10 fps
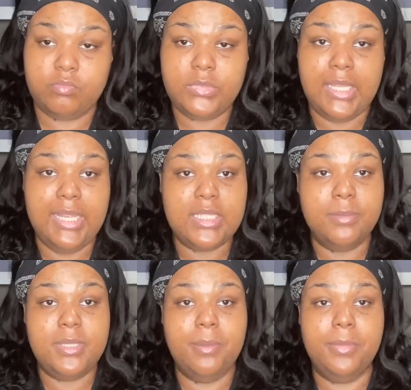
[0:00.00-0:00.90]
in
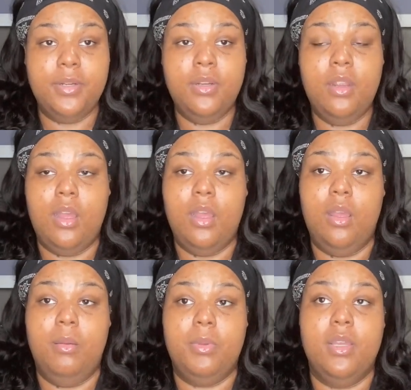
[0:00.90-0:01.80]
September,
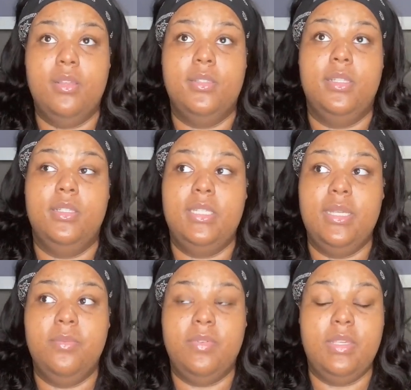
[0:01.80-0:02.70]
because the
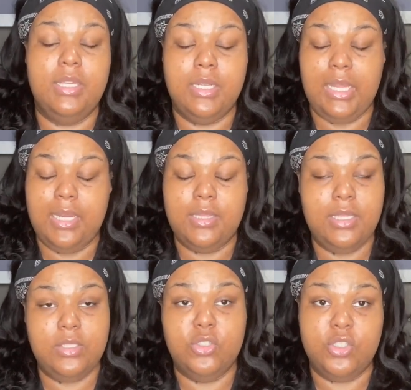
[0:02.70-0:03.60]
DMV and a lot of
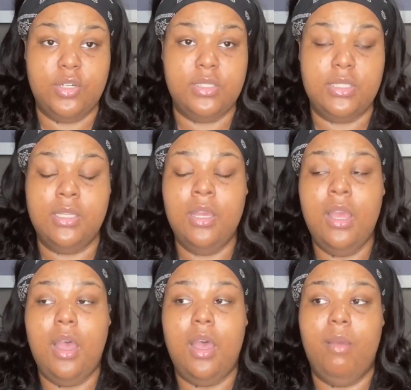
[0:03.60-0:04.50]
things in Jersey
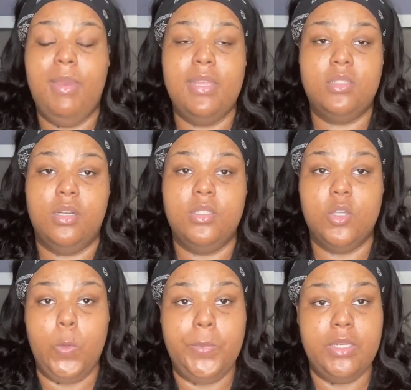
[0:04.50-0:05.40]
had started to
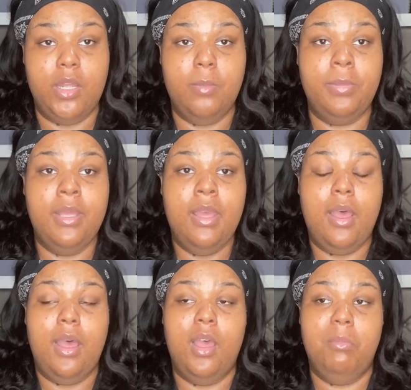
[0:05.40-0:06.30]
open up
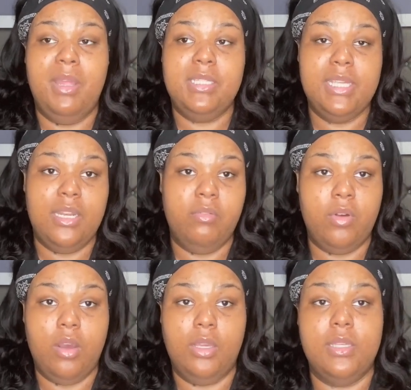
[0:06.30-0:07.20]
at the end of
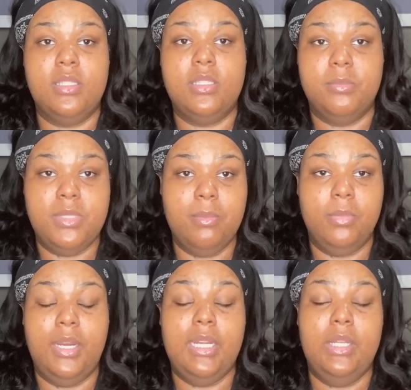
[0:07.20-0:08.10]
August,
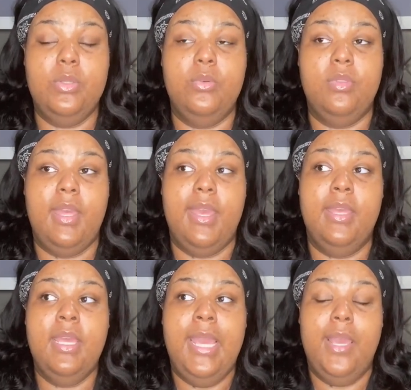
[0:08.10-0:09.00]
September. And I knew
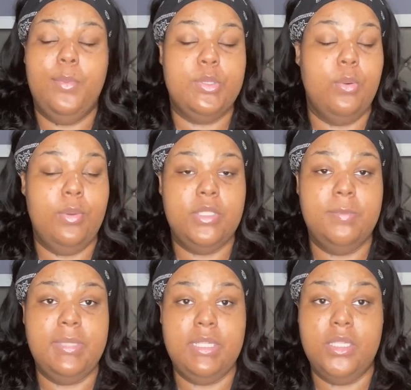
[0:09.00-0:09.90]
that it was going to be